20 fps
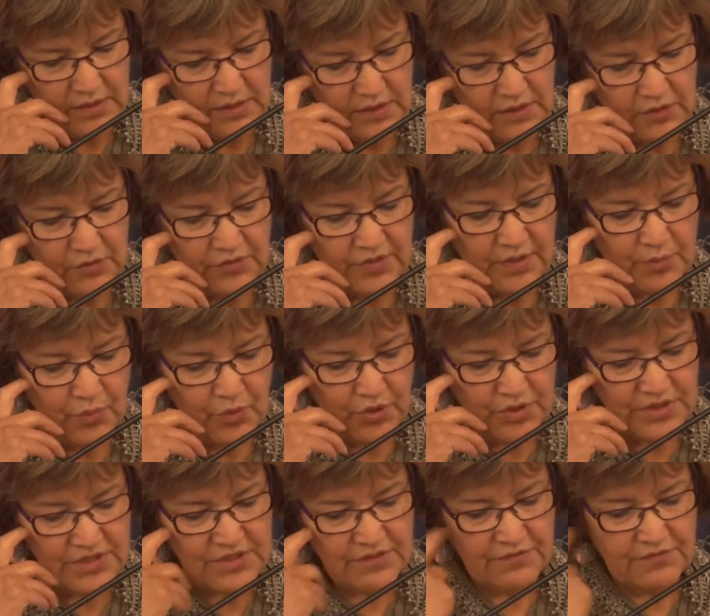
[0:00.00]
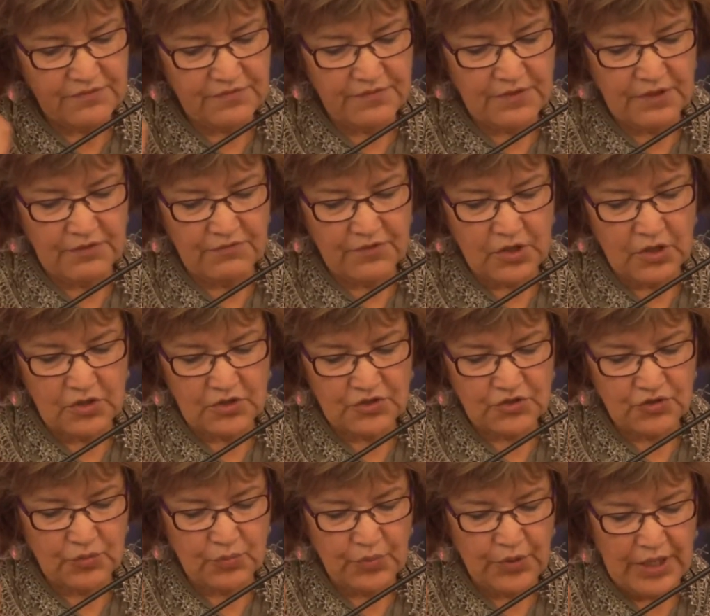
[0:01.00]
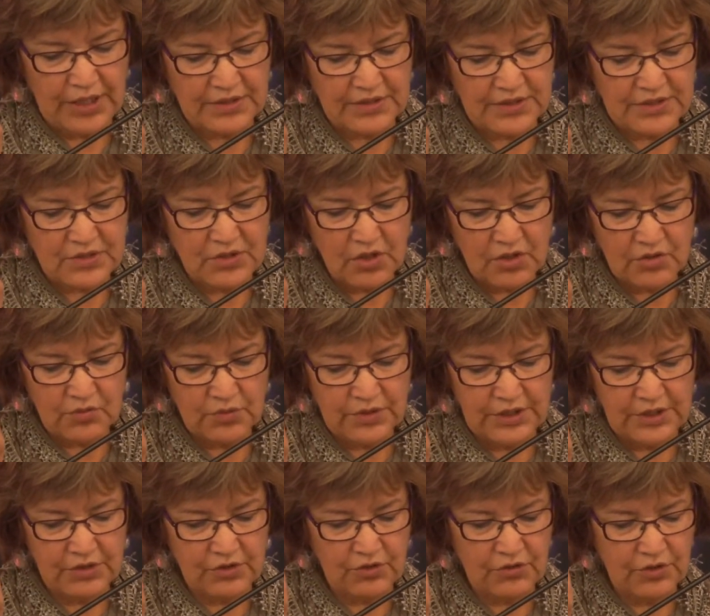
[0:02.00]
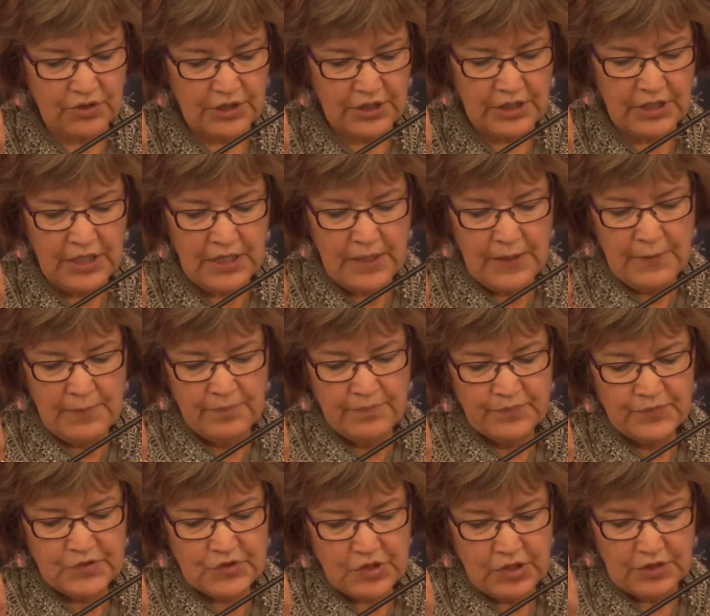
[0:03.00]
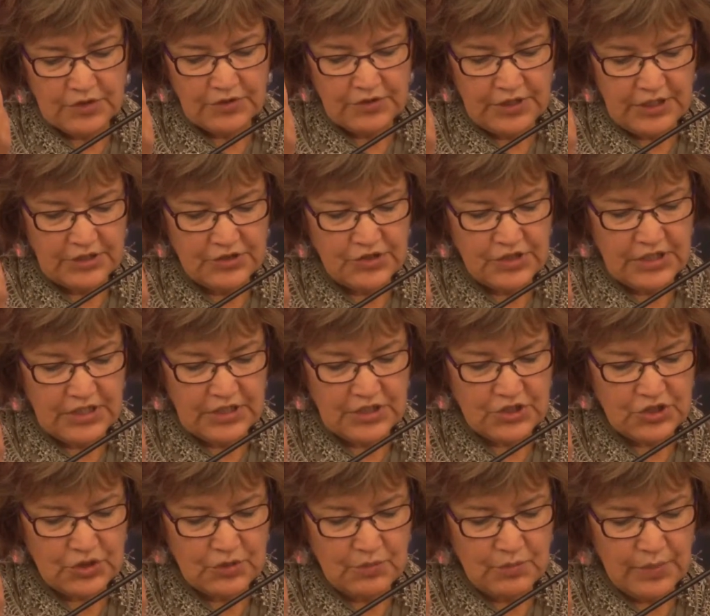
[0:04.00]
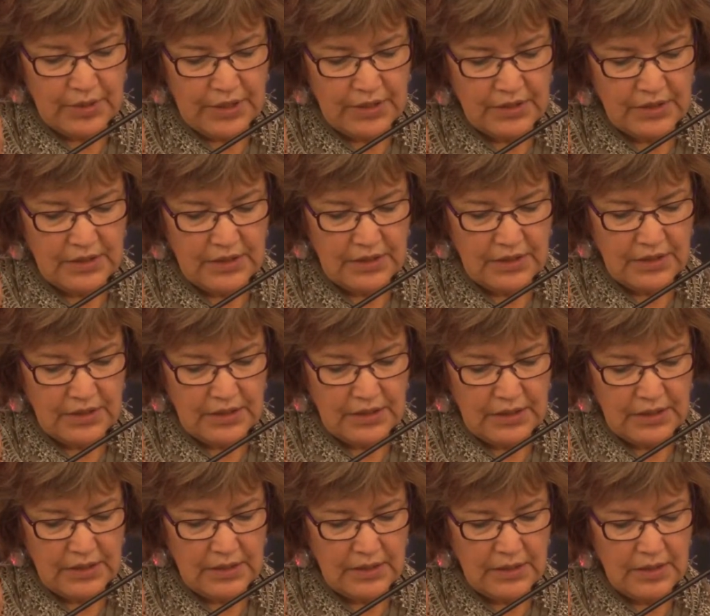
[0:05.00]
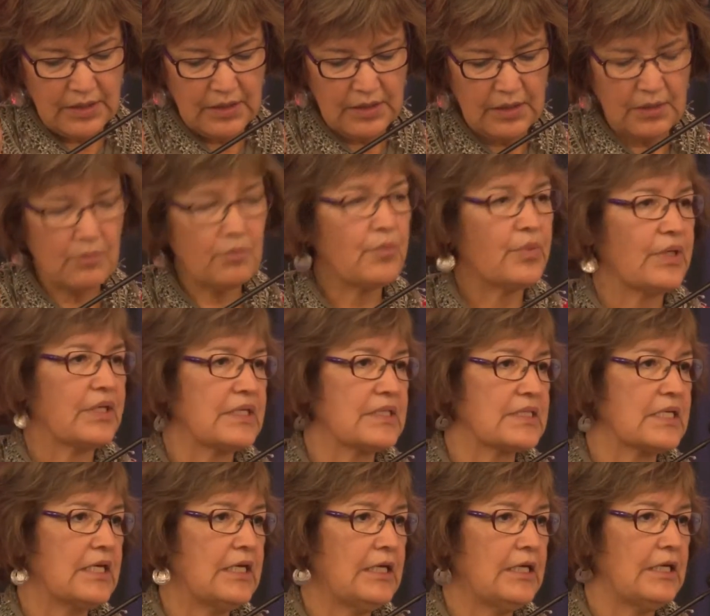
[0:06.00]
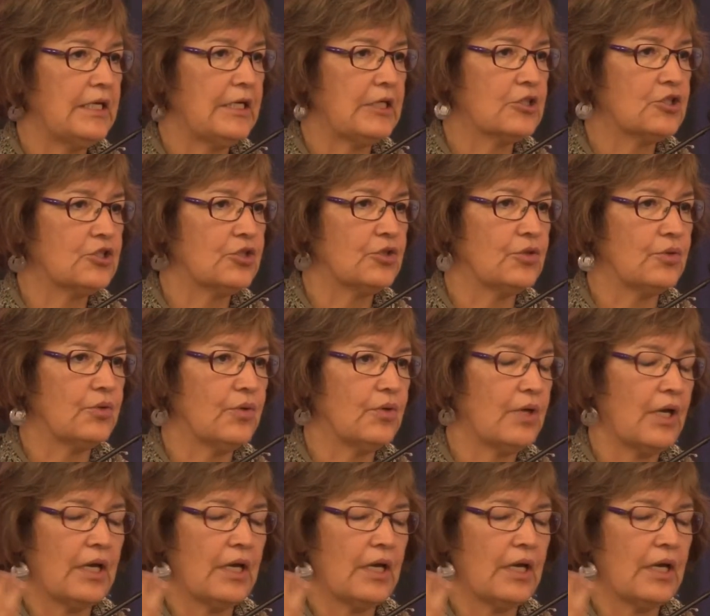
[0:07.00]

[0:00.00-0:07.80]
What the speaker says: the importance of cultural practice, not only in early childhood education, but as healing too.